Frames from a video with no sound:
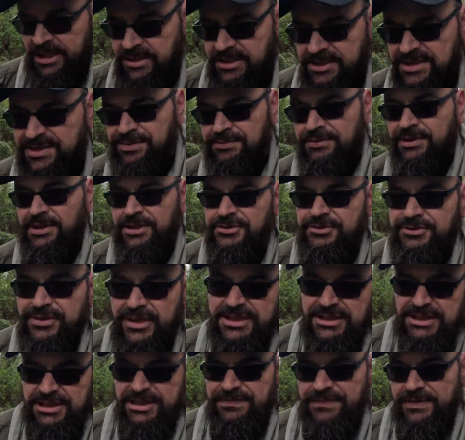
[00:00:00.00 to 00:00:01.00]
there's 3
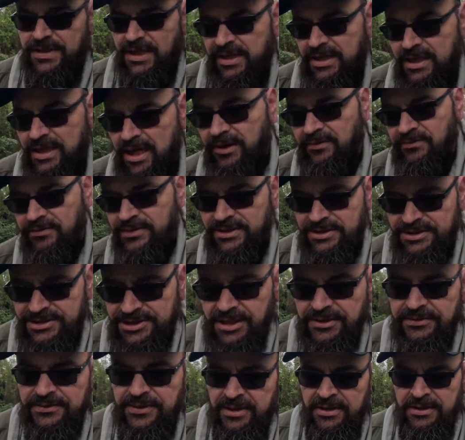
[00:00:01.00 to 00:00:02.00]
addresses for key holders,
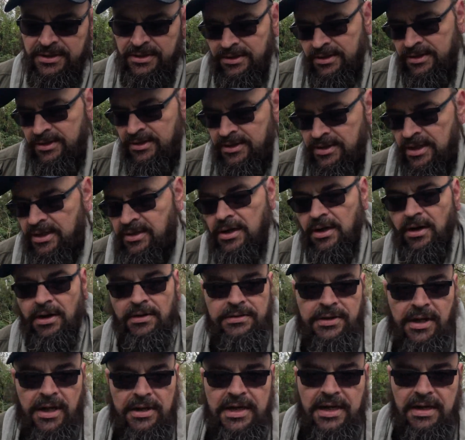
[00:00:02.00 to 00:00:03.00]
so
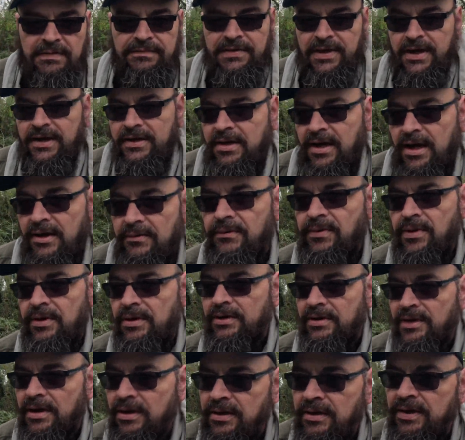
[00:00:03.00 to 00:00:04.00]
I'll go and give that a go.
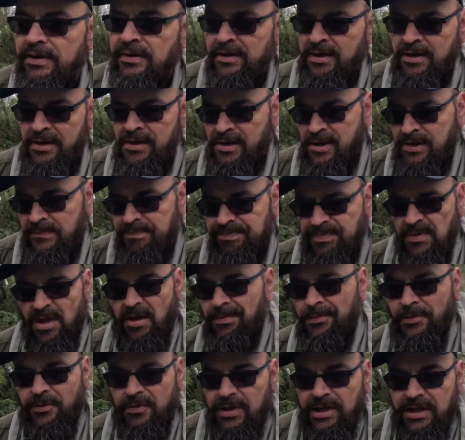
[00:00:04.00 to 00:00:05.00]

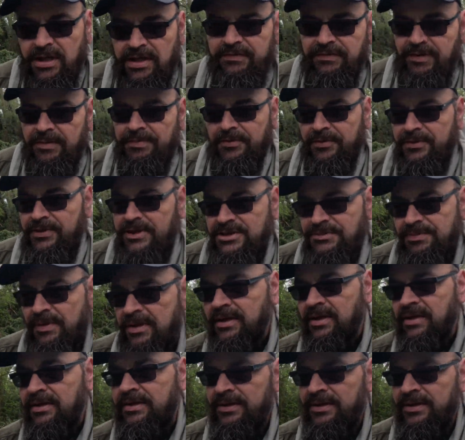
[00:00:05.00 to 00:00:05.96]
I'm not going to give up on this one.